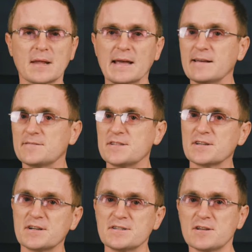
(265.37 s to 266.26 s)
If
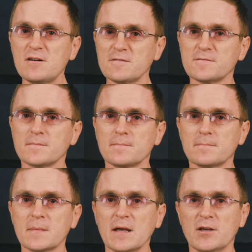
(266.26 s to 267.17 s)
syncing is off,
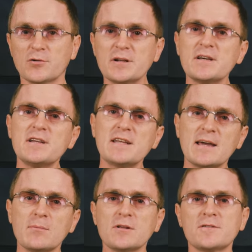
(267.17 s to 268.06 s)
you can
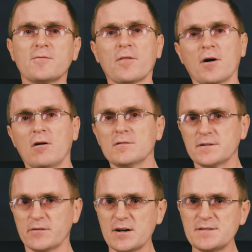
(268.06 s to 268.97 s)
enable it for the old
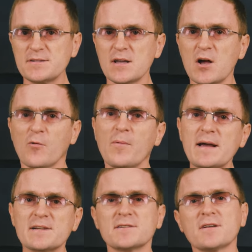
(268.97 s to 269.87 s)
device
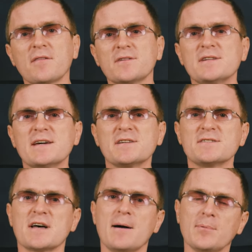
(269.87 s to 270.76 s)
Wait until the data
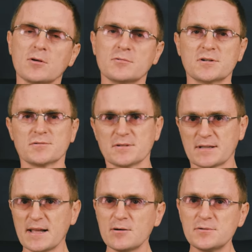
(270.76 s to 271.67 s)
is uploaded to the
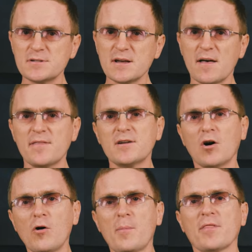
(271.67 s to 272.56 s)
cloud, then
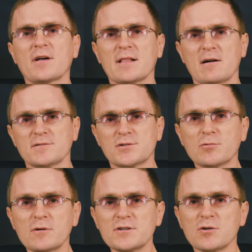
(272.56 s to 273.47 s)
open the cloud
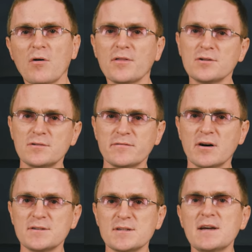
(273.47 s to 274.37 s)
storage on the new
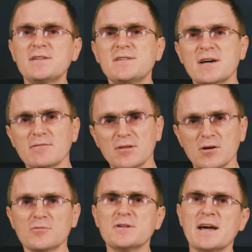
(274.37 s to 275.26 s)
device and
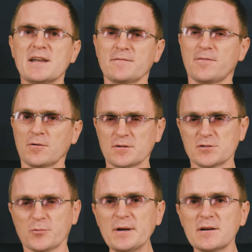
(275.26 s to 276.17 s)
download any photos
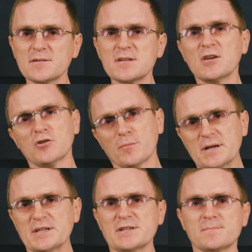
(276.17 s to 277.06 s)
or videos you may
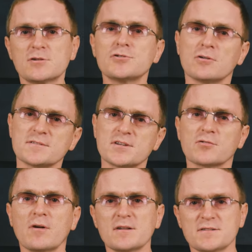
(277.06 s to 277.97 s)
need. To turn
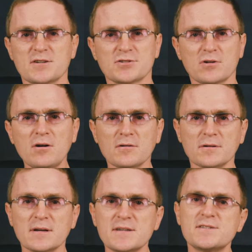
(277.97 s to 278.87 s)
synchronization
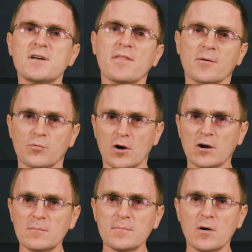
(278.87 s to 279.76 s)
on, start the
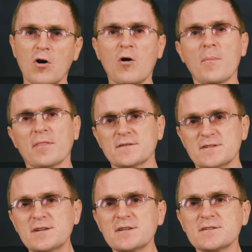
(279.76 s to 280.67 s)
program, open the
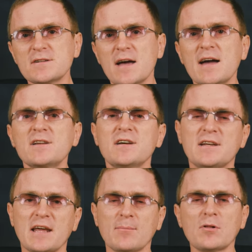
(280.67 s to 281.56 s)
settings and
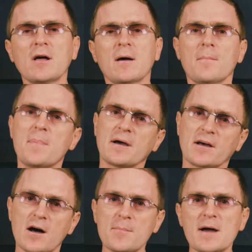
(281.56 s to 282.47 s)
enable
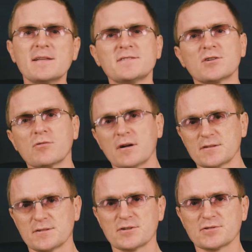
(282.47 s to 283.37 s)
backup and
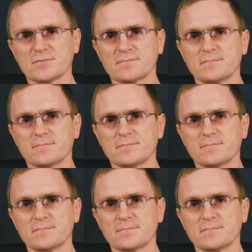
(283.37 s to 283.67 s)
synchronization.